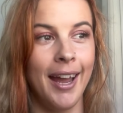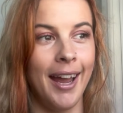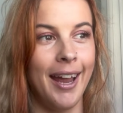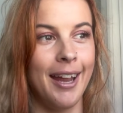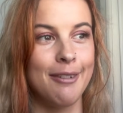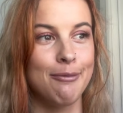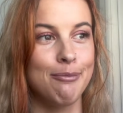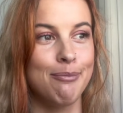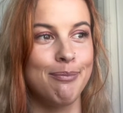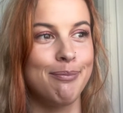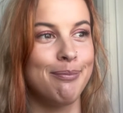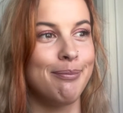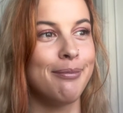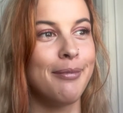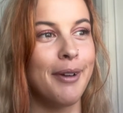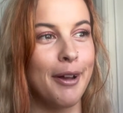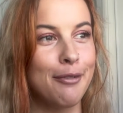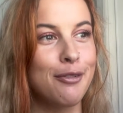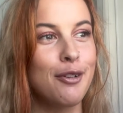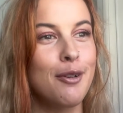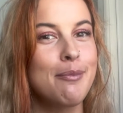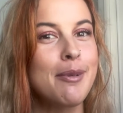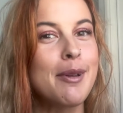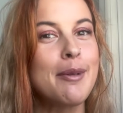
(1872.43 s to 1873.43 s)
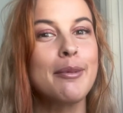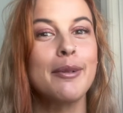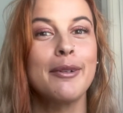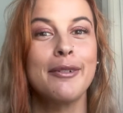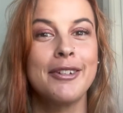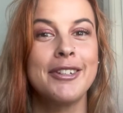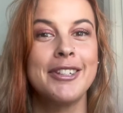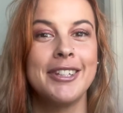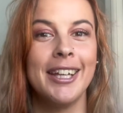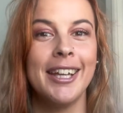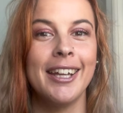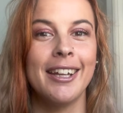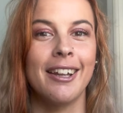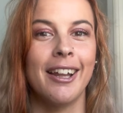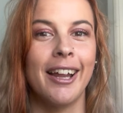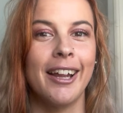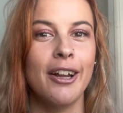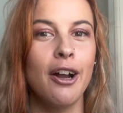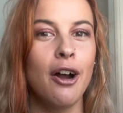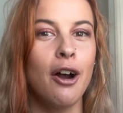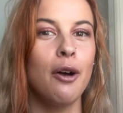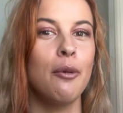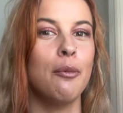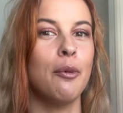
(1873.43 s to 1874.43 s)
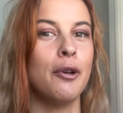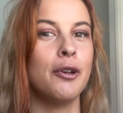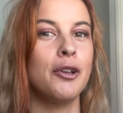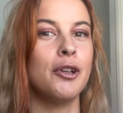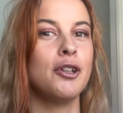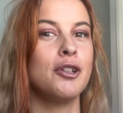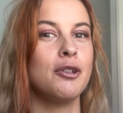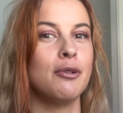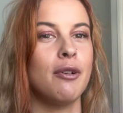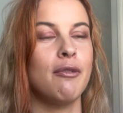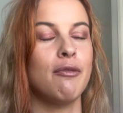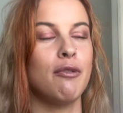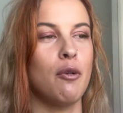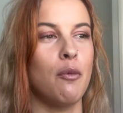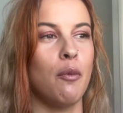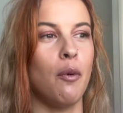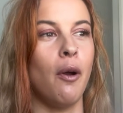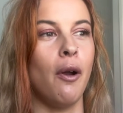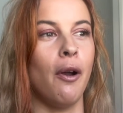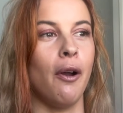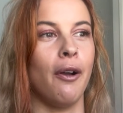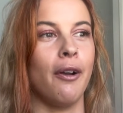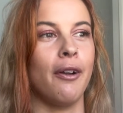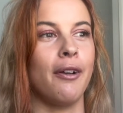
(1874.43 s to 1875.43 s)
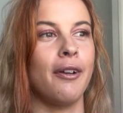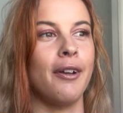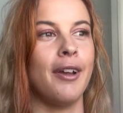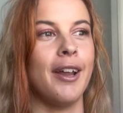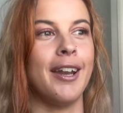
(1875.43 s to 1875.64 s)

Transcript: And a few people have said like, oh, what are you doing for work?